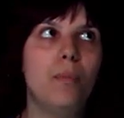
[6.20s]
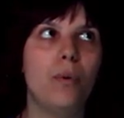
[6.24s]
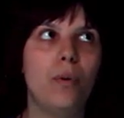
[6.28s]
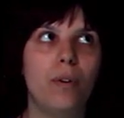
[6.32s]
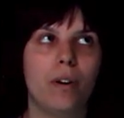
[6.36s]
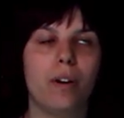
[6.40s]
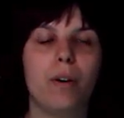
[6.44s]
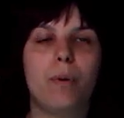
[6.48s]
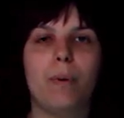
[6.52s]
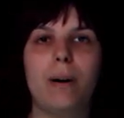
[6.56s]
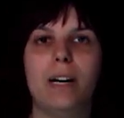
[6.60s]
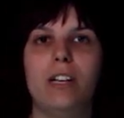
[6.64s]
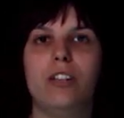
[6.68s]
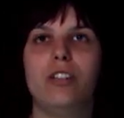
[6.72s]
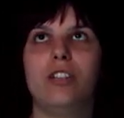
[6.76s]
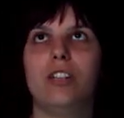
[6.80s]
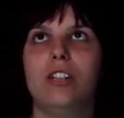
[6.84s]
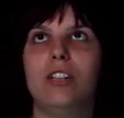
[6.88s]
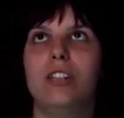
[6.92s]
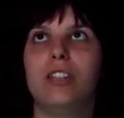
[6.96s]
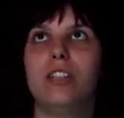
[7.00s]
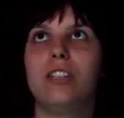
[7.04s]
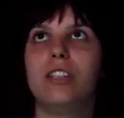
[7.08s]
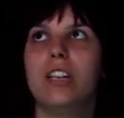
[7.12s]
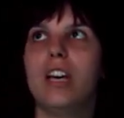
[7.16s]
more
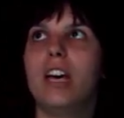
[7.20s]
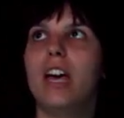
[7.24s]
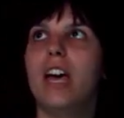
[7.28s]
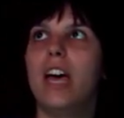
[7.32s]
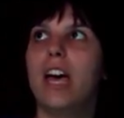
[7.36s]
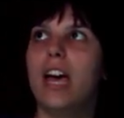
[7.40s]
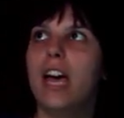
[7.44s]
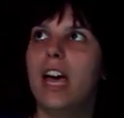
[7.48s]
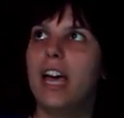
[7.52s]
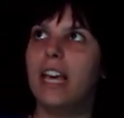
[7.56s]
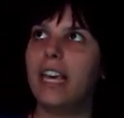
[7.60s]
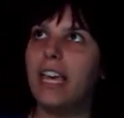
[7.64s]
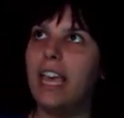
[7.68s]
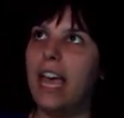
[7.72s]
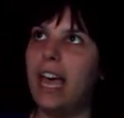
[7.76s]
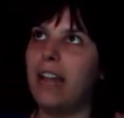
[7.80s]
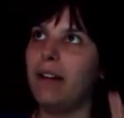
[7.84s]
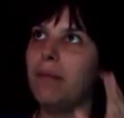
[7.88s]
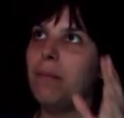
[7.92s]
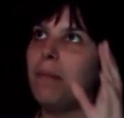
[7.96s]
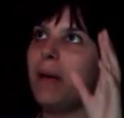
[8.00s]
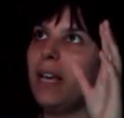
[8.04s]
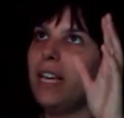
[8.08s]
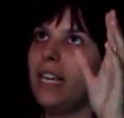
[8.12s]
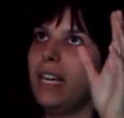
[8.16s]
equations,
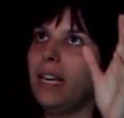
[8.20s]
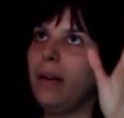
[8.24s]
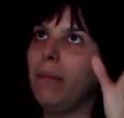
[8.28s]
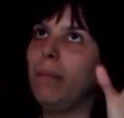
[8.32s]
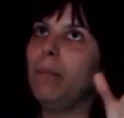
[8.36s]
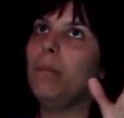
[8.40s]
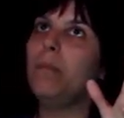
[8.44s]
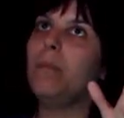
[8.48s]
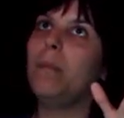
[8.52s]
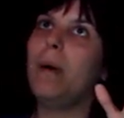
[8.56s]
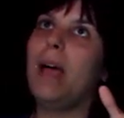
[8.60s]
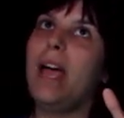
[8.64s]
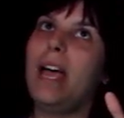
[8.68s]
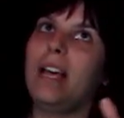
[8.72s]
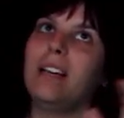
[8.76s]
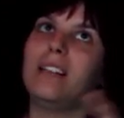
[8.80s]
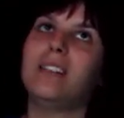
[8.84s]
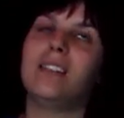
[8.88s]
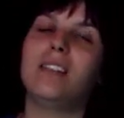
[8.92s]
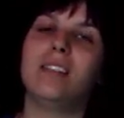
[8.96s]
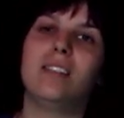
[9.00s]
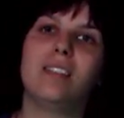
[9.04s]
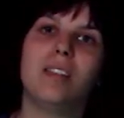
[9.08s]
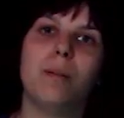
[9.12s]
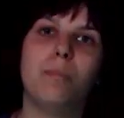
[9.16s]
again, making
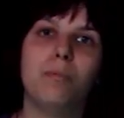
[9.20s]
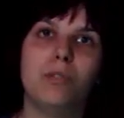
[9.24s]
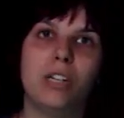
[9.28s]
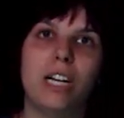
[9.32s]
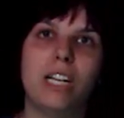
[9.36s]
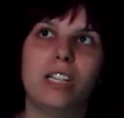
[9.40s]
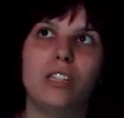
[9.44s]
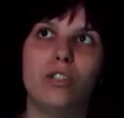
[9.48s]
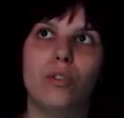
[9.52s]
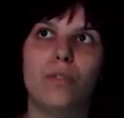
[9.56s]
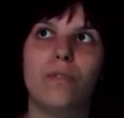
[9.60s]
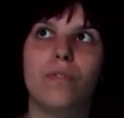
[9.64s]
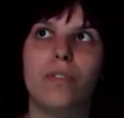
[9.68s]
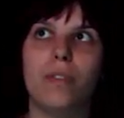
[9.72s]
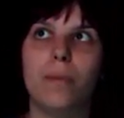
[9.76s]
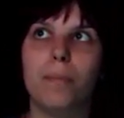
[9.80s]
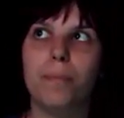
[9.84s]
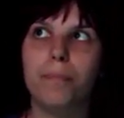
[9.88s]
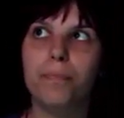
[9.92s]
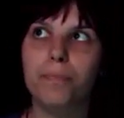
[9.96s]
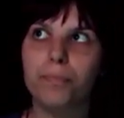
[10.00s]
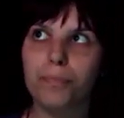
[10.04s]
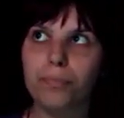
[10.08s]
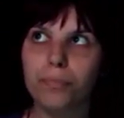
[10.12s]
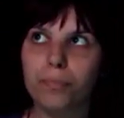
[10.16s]
x the subject of
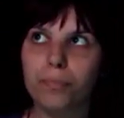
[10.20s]
them.